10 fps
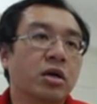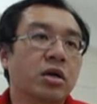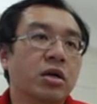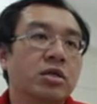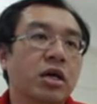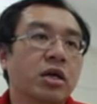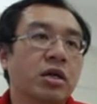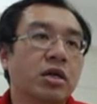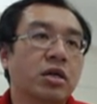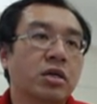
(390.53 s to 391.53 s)
this
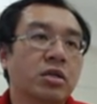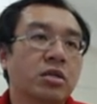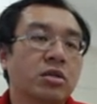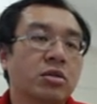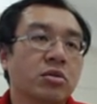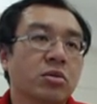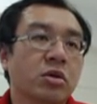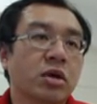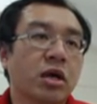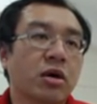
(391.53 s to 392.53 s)
idea is to
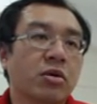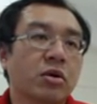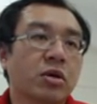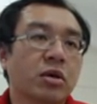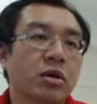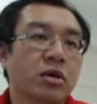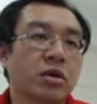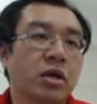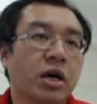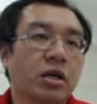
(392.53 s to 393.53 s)
allow the
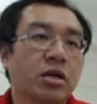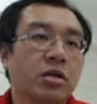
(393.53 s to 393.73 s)
knight